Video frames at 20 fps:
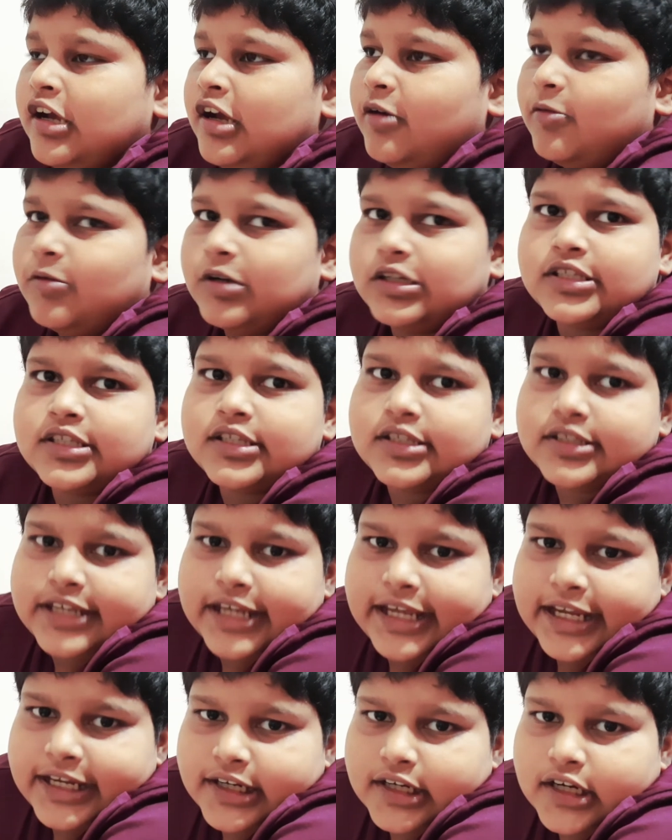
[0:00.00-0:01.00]
was
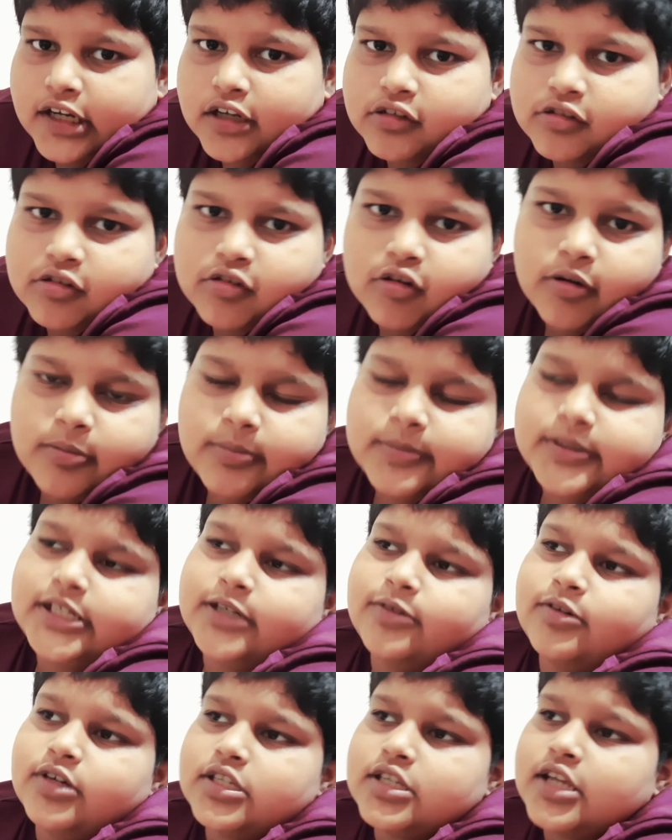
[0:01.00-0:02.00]
staying in her home. She
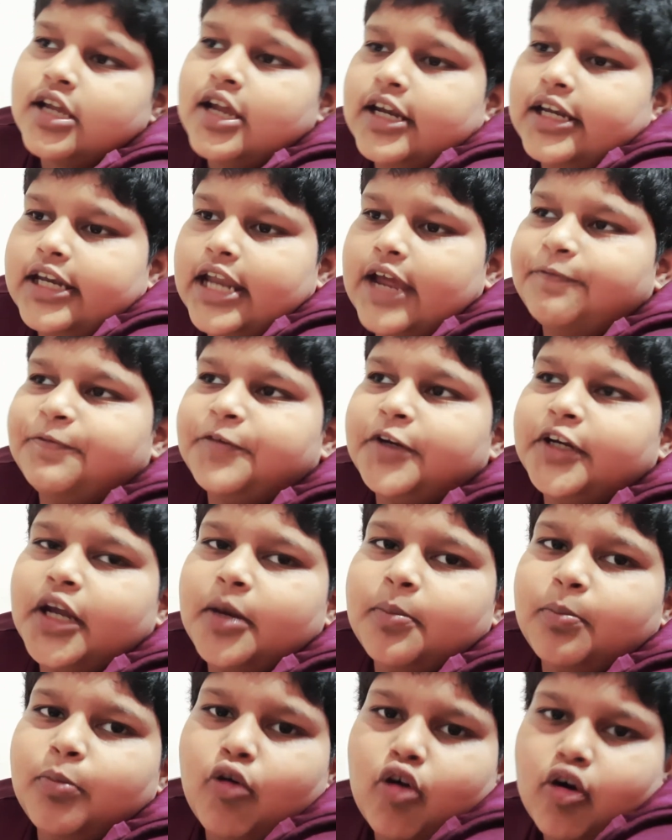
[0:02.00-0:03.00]
was left in a
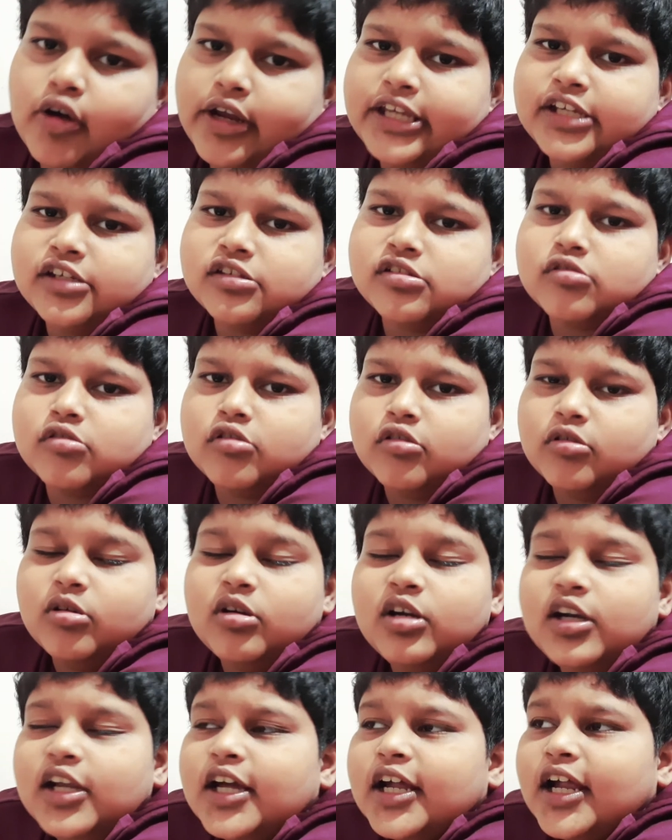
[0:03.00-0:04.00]
boarding
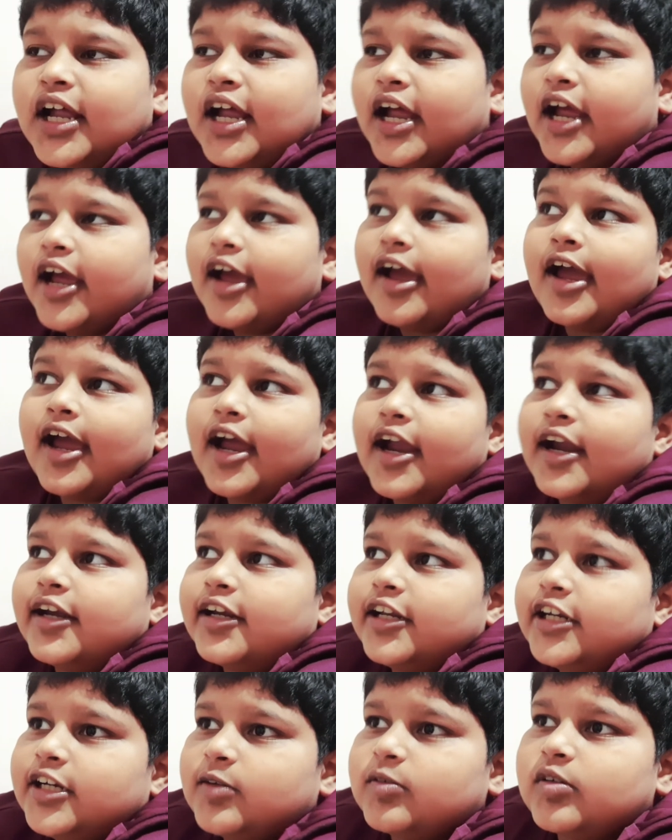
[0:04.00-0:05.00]
school, and
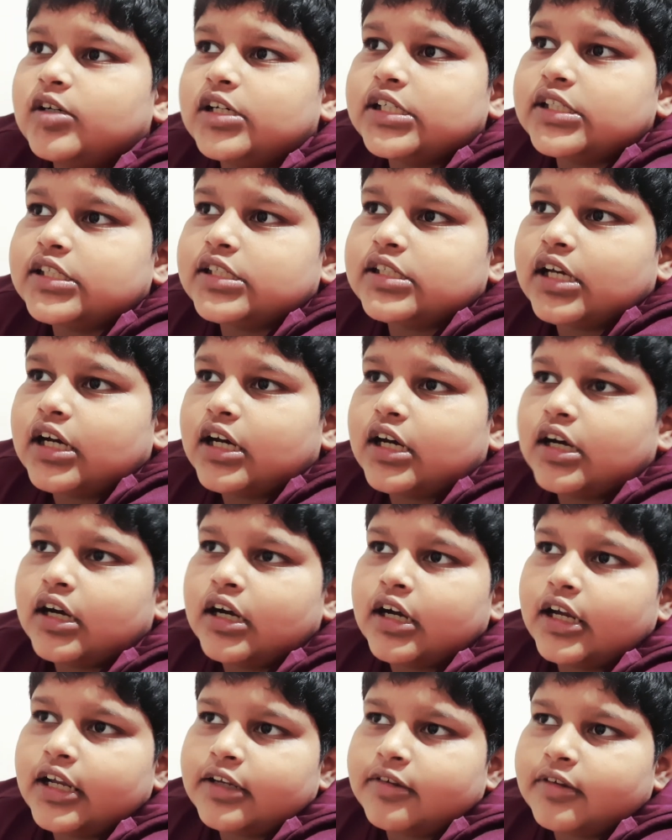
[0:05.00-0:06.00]
it will
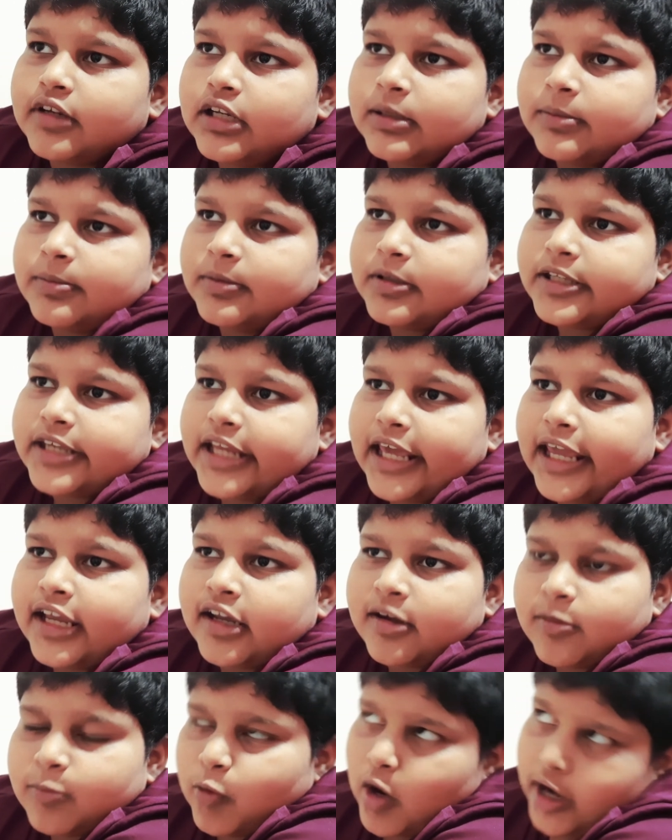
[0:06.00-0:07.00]

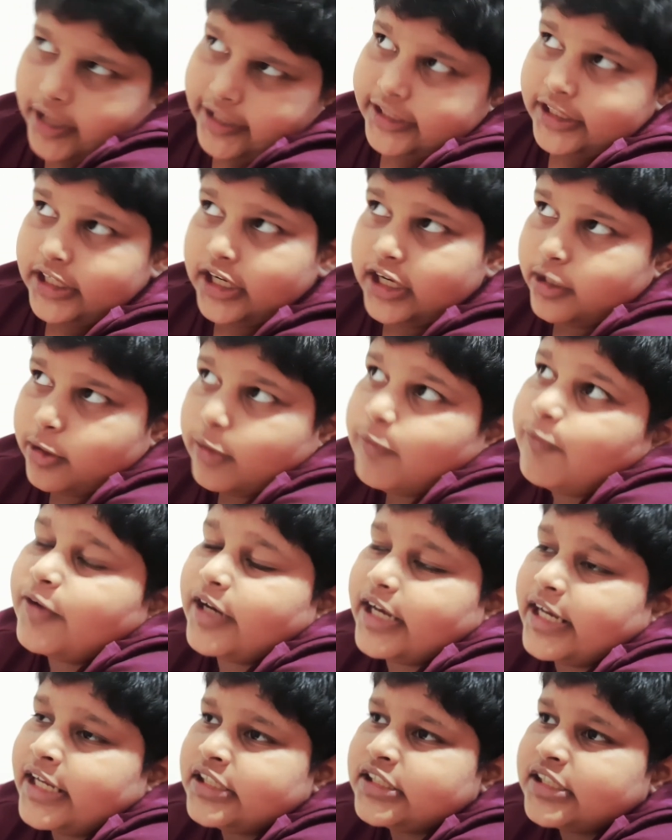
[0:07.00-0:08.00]
take 1 year to
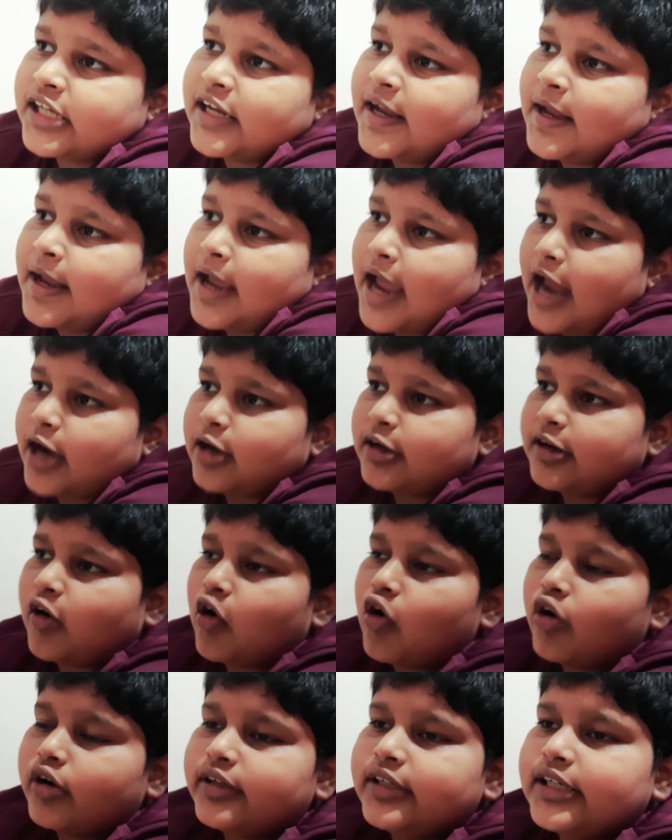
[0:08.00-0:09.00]
finish, and
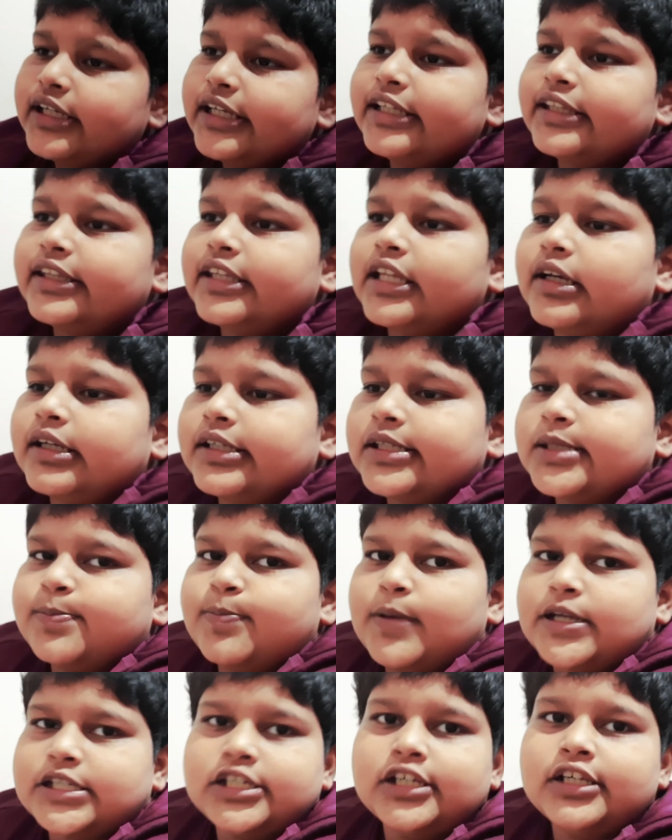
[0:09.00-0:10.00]
only in the
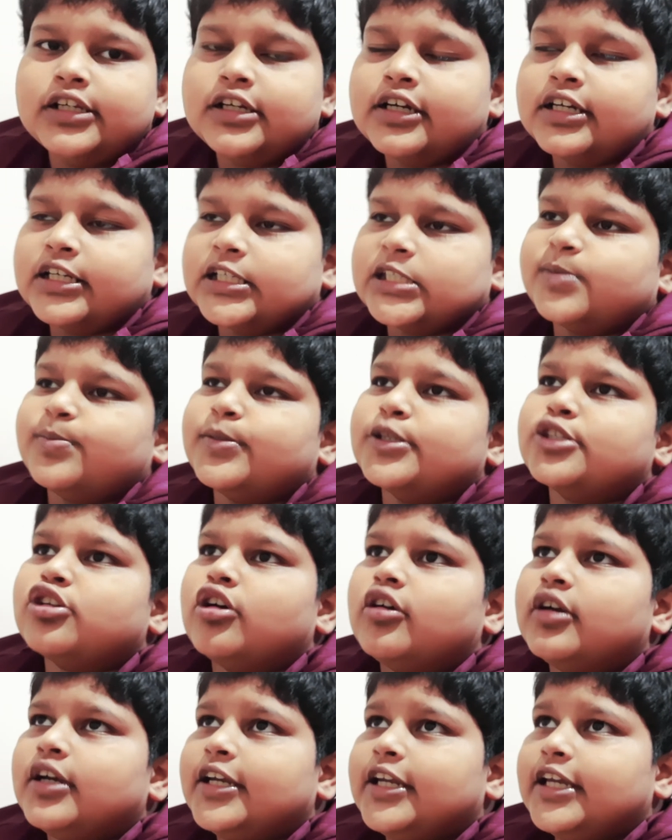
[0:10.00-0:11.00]
special Christmas
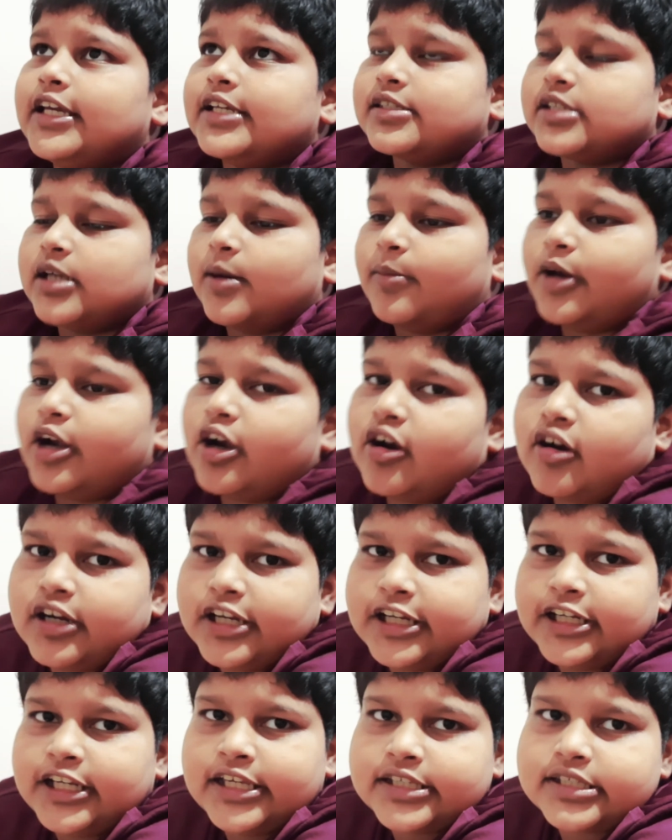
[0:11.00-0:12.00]
holidays, summer
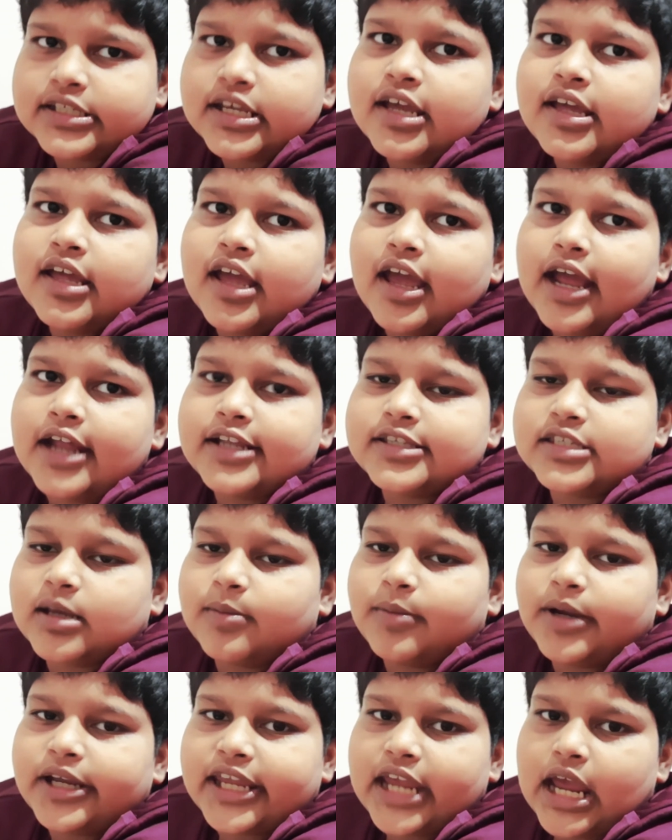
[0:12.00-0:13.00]
holidays, and
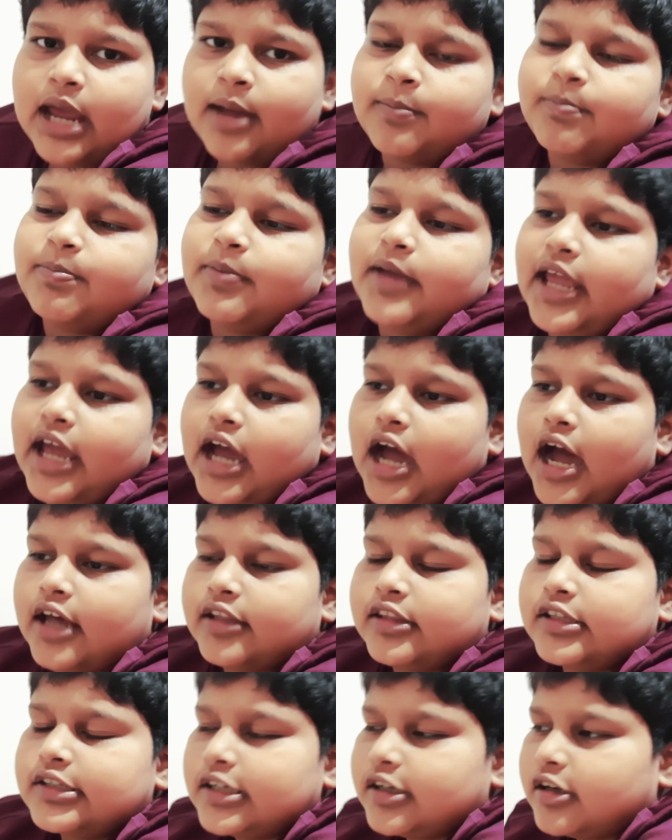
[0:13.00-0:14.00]
summer camp,
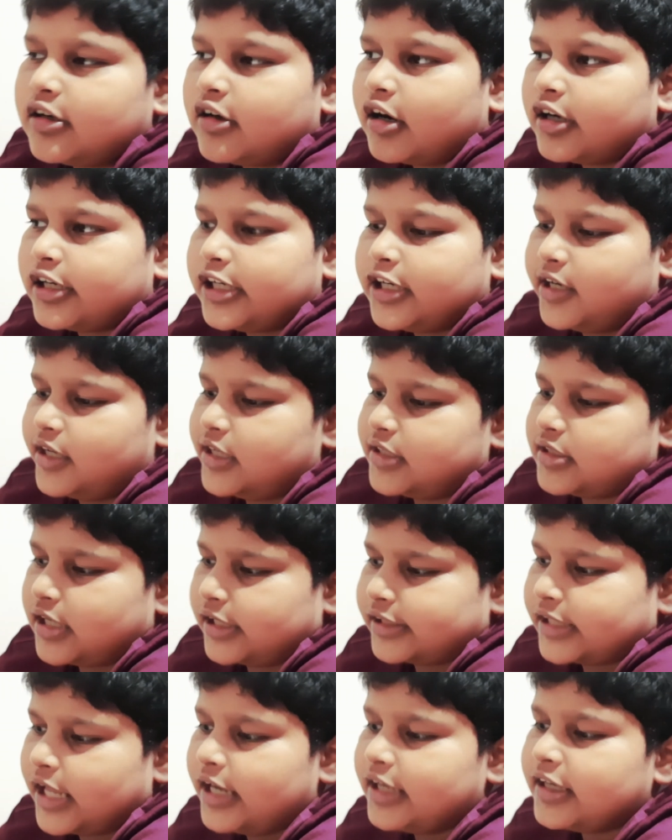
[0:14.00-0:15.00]
other holidays
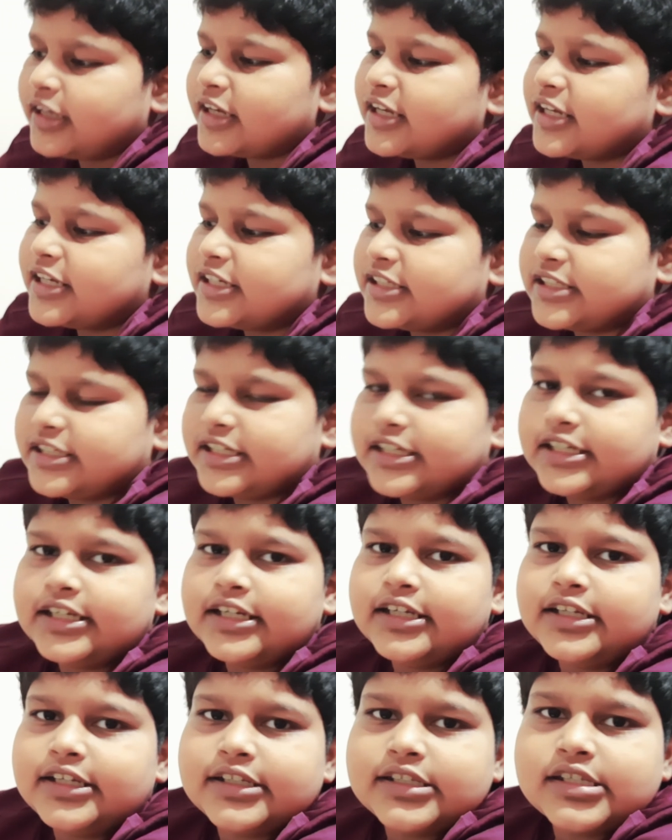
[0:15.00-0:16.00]
like that,
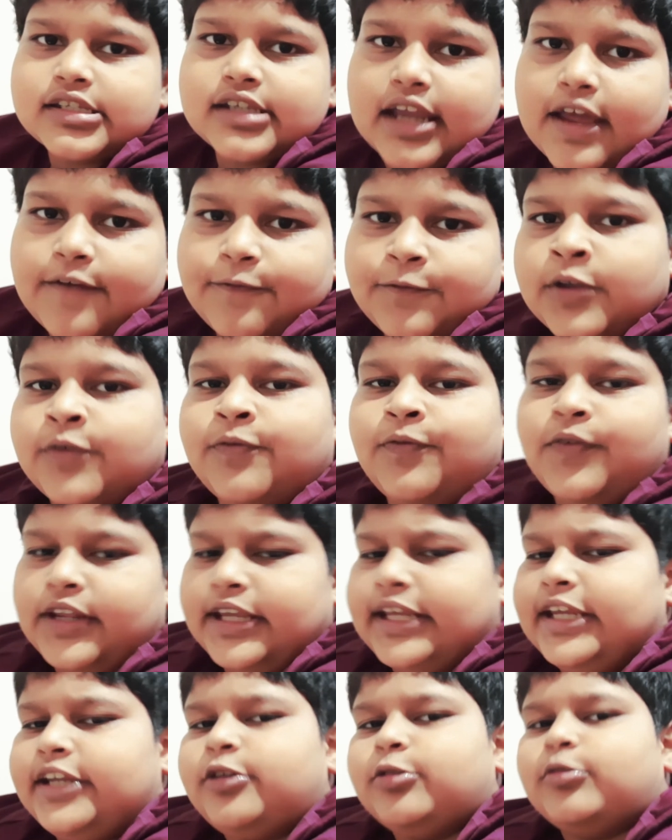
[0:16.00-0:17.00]
she is left
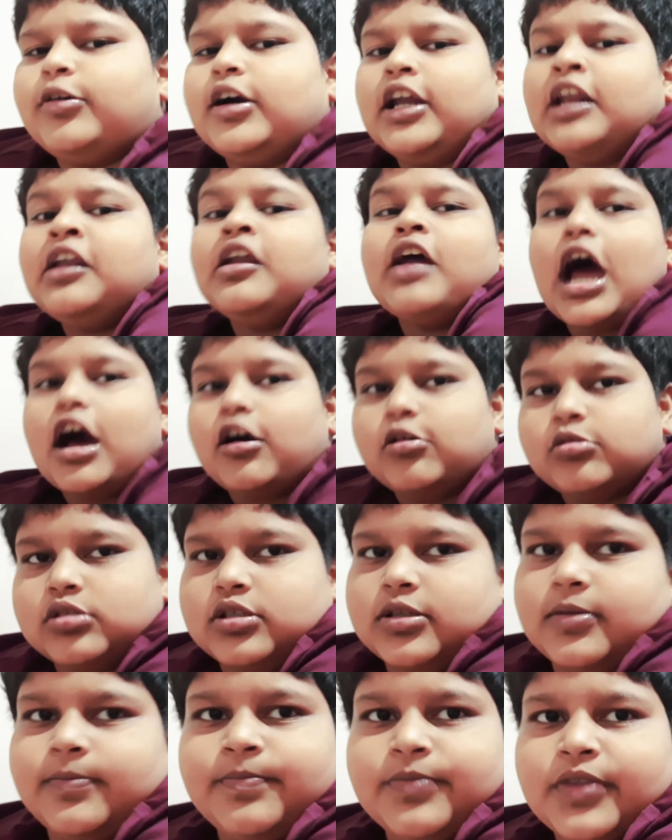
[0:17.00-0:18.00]
free to her house.